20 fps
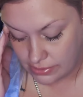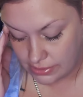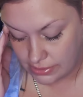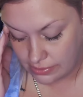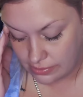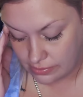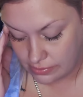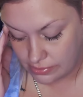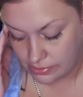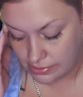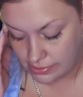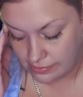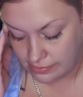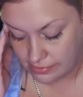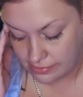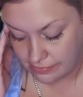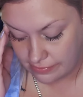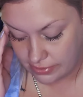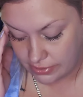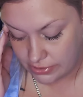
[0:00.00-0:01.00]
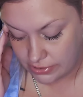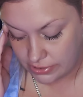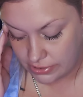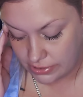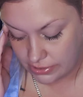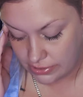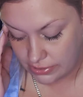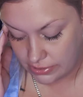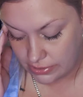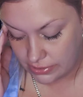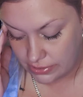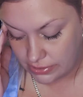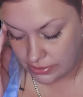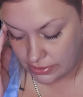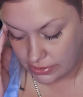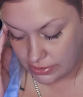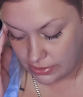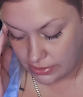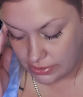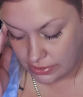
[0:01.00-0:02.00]
single, self sufficient.
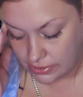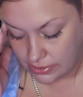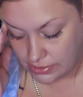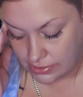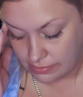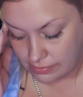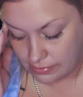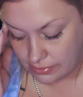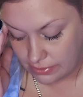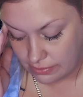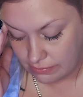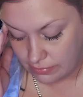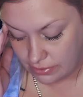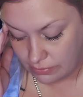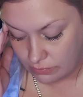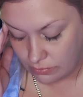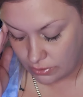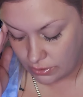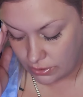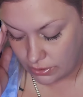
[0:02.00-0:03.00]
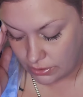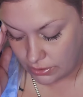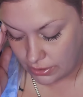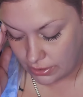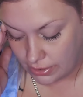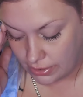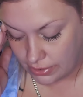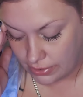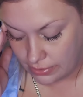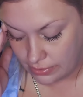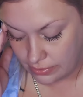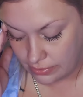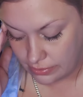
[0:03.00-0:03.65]
Someone here may work a lot